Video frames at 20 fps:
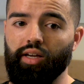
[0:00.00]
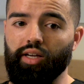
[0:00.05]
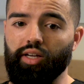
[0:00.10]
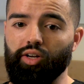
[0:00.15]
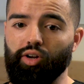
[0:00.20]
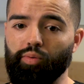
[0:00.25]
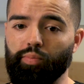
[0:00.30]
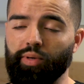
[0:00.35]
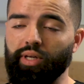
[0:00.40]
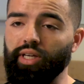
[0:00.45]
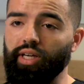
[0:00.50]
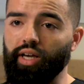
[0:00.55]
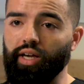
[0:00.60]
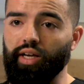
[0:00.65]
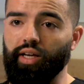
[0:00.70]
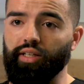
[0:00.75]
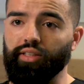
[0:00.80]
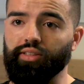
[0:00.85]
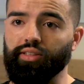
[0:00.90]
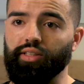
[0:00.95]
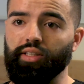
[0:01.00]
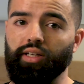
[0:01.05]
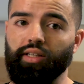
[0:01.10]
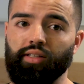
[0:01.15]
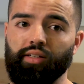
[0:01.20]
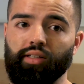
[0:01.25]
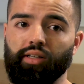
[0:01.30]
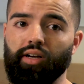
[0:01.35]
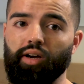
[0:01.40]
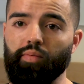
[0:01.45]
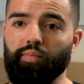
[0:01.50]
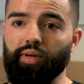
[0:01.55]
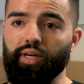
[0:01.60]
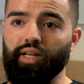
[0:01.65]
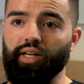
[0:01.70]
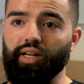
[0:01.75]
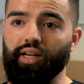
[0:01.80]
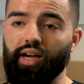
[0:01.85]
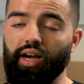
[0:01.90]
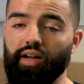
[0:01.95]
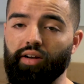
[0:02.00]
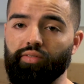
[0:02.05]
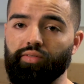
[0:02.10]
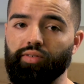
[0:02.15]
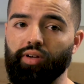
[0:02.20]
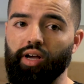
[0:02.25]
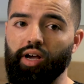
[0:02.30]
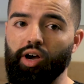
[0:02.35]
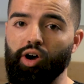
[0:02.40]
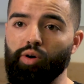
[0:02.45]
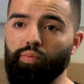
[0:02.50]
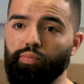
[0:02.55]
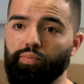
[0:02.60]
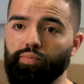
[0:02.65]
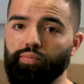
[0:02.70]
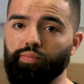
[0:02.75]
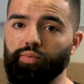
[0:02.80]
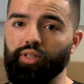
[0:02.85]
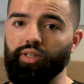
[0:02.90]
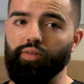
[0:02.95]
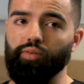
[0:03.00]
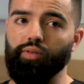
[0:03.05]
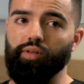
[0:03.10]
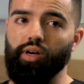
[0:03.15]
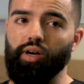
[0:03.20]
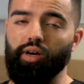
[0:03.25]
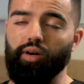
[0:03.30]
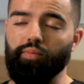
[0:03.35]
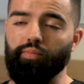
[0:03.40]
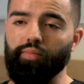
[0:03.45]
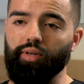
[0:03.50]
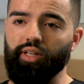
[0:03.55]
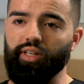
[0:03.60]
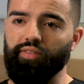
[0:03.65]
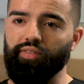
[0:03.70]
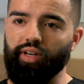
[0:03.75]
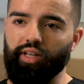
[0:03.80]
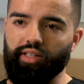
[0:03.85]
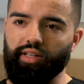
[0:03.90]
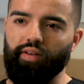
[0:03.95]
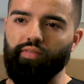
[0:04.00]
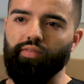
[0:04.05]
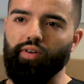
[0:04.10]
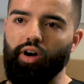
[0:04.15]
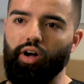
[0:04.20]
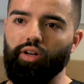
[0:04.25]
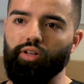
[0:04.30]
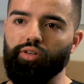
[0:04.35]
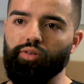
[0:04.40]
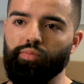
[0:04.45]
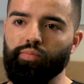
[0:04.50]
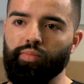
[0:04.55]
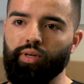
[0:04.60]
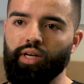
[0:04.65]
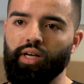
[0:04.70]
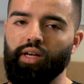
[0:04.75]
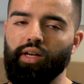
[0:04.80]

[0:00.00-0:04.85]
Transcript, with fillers: You know, PAs can come in and kind of help um, alleviate that volume.